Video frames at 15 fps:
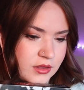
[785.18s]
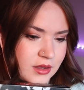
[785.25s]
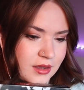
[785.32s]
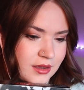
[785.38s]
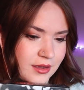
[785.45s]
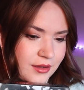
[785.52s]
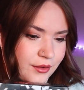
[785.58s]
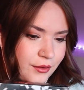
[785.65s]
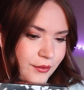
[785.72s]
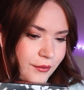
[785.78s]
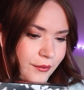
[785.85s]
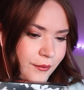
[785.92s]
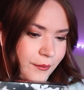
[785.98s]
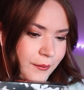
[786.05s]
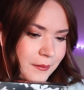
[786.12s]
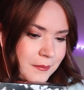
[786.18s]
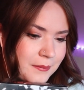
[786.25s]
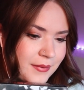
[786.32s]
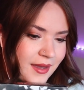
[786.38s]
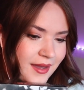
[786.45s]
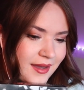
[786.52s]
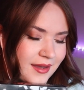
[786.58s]
the
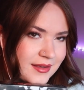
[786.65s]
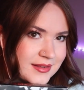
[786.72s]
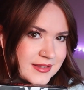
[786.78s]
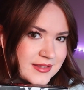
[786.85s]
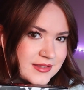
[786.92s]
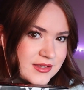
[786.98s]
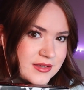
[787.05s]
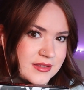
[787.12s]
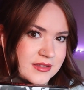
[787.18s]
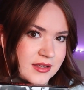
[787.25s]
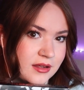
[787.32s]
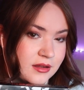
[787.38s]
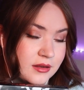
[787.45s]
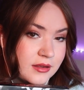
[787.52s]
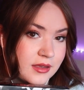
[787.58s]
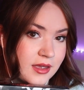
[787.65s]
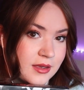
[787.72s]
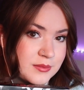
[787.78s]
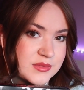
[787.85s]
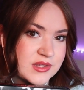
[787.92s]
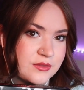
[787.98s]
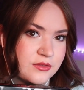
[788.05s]
past Zelda
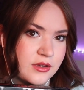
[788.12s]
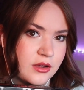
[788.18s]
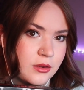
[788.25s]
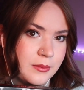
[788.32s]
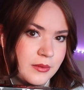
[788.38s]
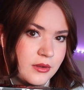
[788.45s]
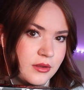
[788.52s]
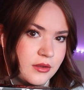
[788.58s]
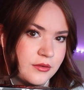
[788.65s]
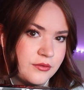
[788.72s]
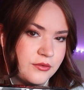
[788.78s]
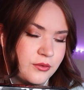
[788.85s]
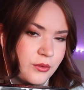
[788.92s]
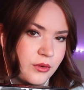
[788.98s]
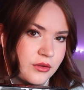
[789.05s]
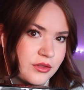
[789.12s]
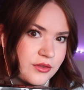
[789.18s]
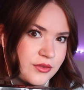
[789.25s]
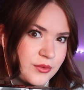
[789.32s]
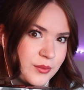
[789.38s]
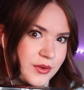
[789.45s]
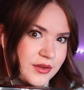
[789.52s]
games available for the
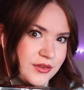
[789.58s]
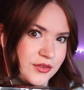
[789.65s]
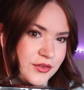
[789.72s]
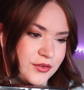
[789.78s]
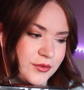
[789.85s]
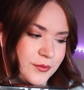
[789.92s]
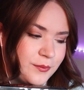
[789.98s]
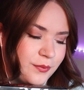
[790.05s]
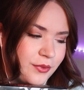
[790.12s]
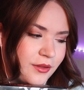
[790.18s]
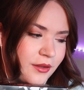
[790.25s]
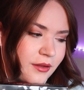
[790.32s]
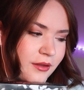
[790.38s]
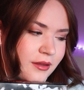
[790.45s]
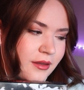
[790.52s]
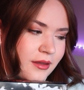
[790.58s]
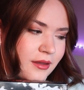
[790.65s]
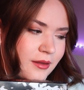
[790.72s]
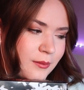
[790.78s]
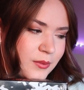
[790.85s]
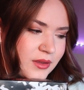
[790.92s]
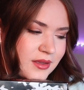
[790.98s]
Switch,
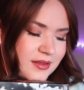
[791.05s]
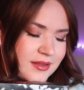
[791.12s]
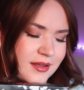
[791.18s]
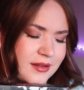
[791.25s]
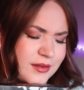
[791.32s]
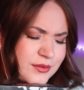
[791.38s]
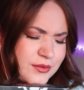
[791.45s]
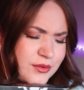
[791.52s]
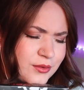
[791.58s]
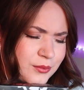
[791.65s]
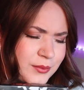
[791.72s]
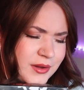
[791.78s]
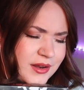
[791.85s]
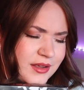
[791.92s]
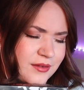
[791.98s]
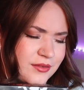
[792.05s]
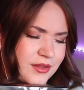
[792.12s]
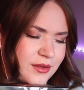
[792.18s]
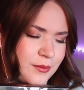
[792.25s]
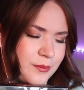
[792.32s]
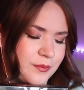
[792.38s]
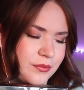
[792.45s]
because I love so many of
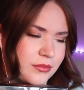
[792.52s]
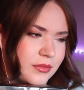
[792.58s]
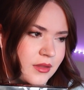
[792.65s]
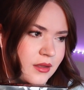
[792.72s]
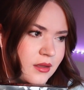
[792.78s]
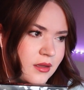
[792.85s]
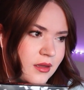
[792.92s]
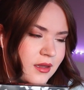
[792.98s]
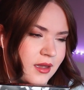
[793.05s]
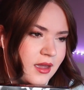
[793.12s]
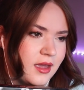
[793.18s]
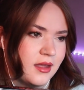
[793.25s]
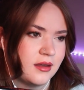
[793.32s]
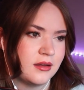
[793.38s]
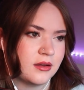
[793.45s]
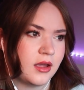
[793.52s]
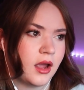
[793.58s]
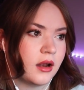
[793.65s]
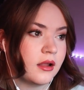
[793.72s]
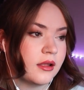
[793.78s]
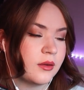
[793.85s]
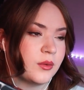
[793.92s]
them. And
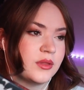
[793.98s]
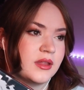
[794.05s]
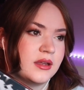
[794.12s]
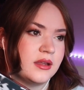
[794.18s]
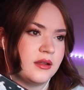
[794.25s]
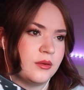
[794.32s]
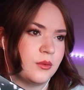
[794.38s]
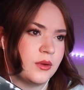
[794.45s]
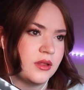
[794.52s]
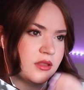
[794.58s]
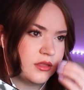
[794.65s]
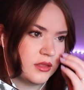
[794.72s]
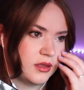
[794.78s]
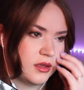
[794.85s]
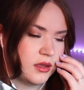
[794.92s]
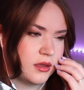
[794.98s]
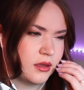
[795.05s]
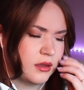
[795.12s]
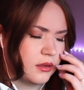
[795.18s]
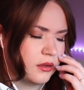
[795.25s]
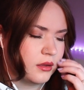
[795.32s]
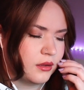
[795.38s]
kind of like what they did with the,
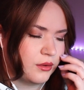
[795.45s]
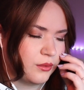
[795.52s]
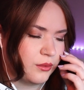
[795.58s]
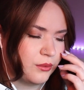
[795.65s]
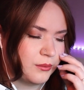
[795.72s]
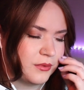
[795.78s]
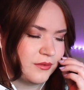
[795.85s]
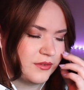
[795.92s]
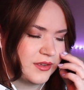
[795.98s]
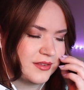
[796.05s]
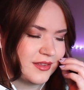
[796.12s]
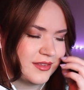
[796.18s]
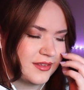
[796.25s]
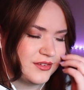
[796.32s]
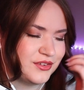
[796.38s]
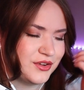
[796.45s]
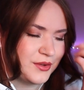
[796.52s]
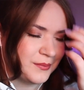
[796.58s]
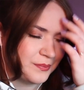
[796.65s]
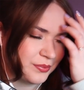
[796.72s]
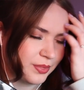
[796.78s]
oh, my face is itchy,